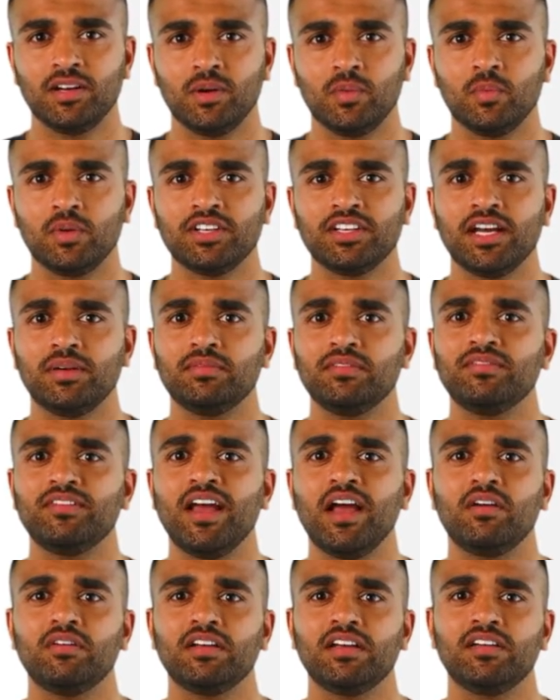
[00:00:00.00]
which can be
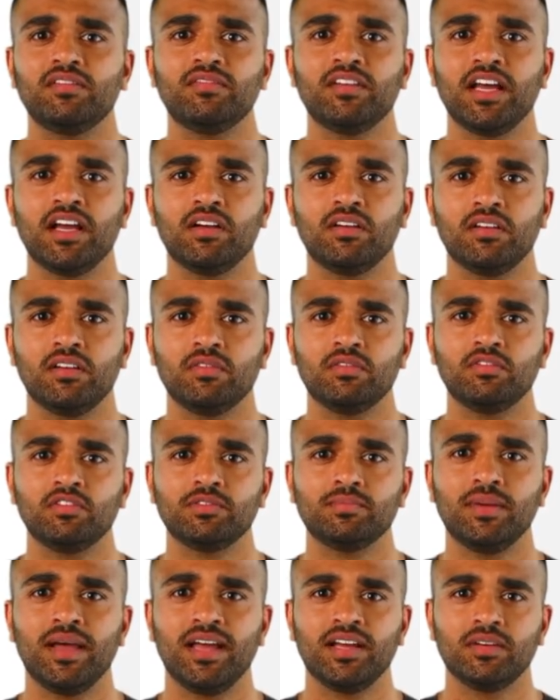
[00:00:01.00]
found in the vehicle
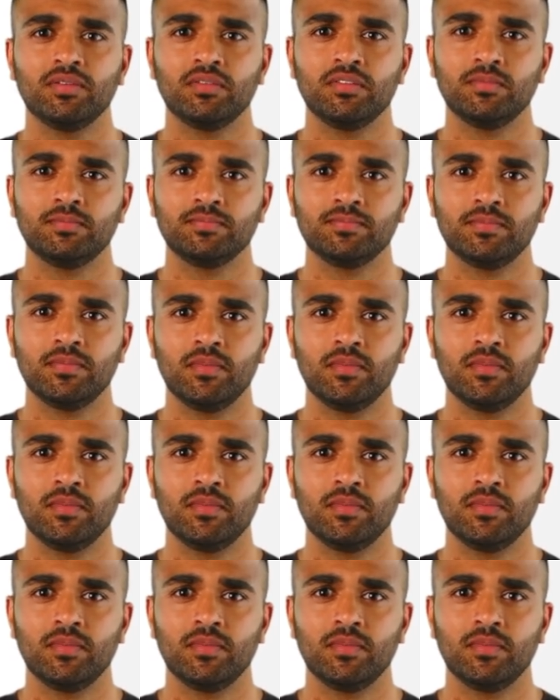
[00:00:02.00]
owner's manual.